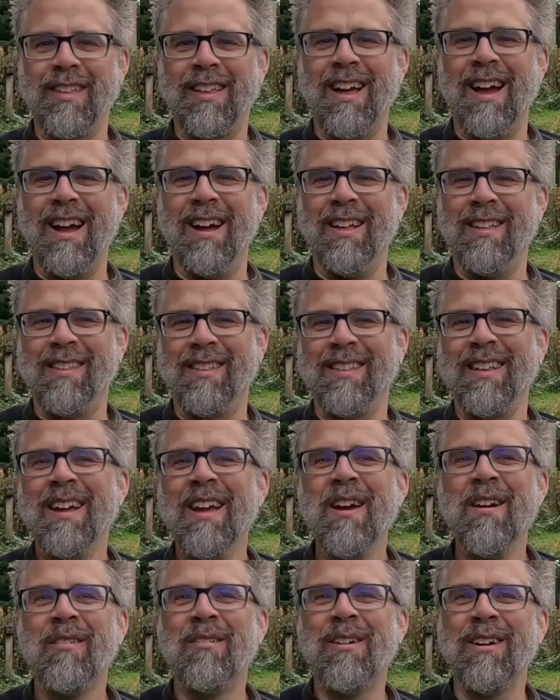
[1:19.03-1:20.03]
discuss
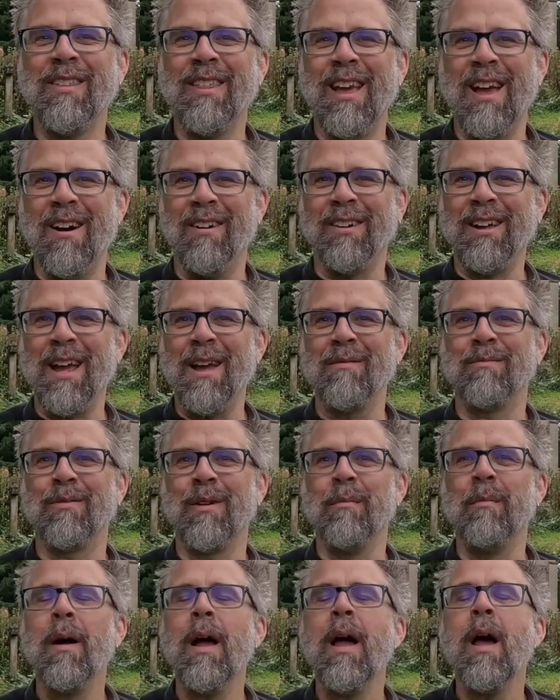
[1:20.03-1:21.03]
where they all came
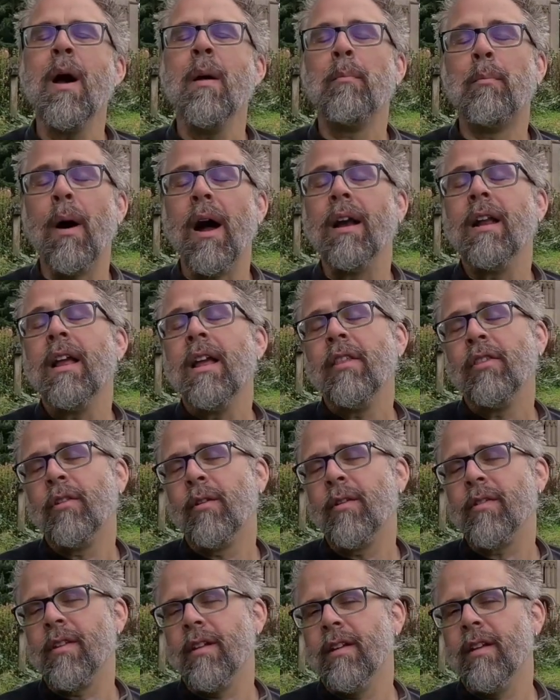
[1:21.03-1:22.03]
from. But
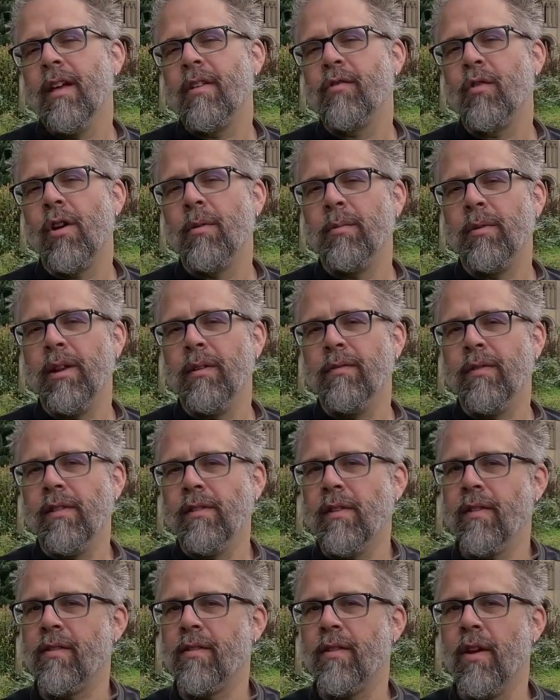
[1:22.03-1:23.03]
there is a, a strong belief
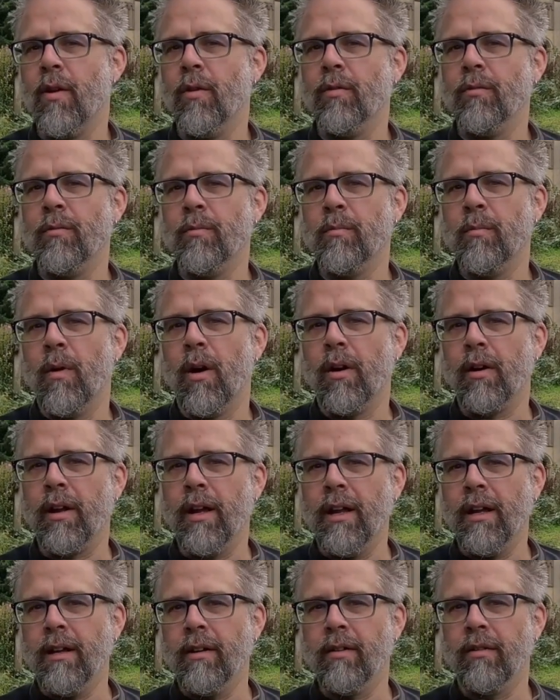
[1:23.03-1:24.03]
that the stone
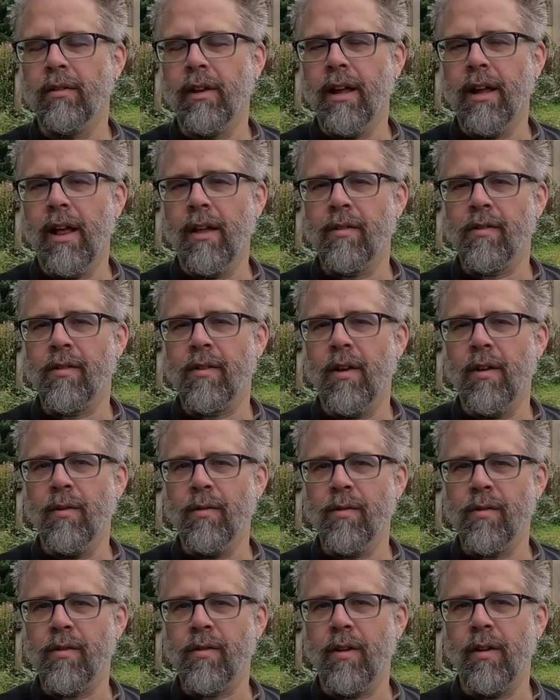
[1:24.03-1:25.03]
marking or laying out
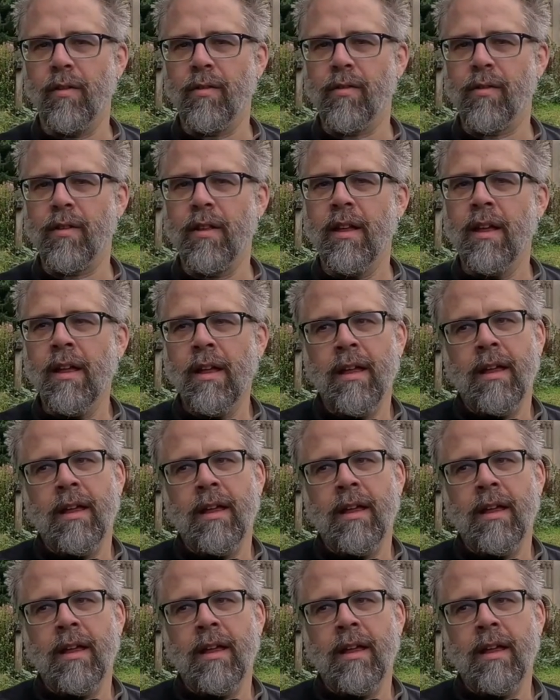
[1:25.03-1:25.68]
stones starts